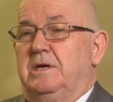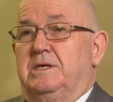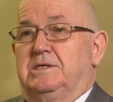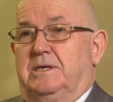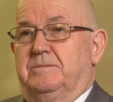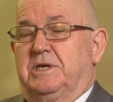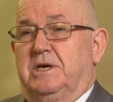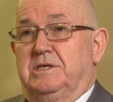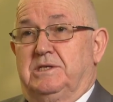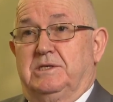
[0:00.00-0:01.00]
In some
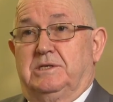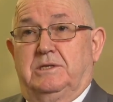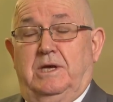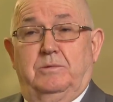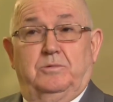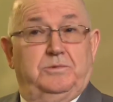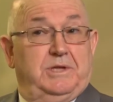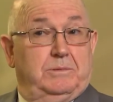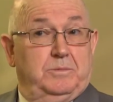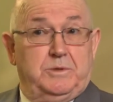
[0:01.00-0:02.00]
cases,
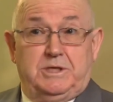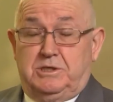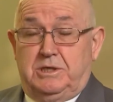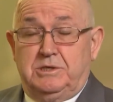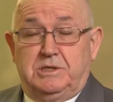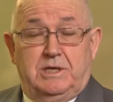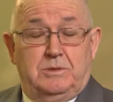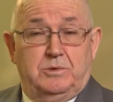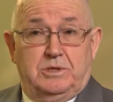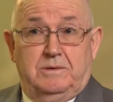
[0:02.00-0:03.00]
that be
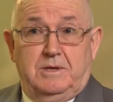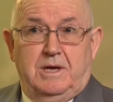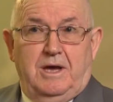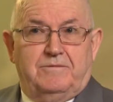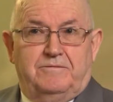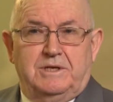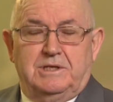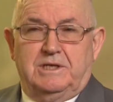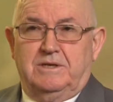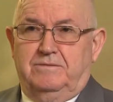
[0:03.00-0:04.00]
associated with a
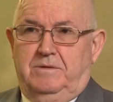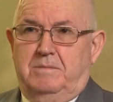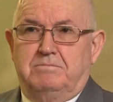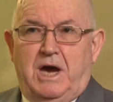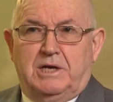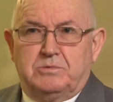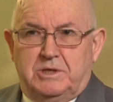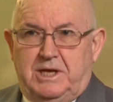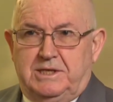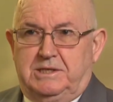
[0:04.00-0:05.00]
feeling of marked
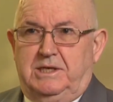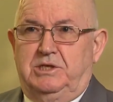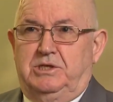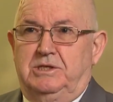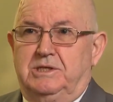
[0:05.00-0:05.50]
relaxation